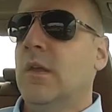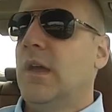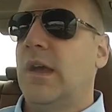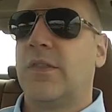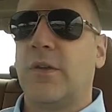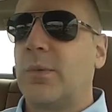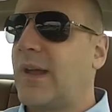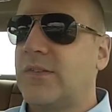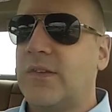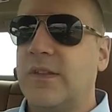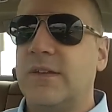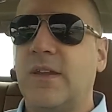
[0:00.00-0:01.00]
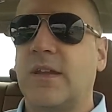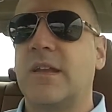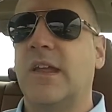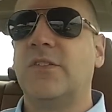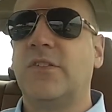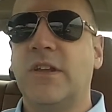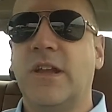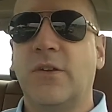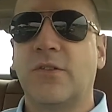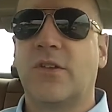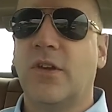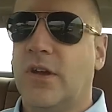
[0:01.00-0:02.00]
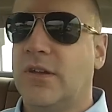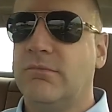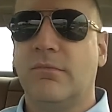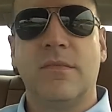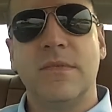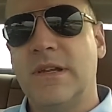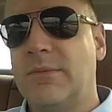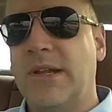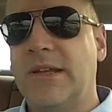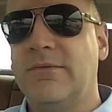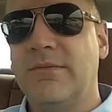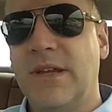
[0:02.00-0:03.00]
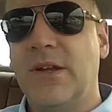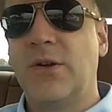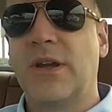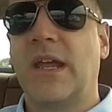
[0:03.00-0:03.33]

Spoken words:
The rest of the technology in here is good. I mean, you don't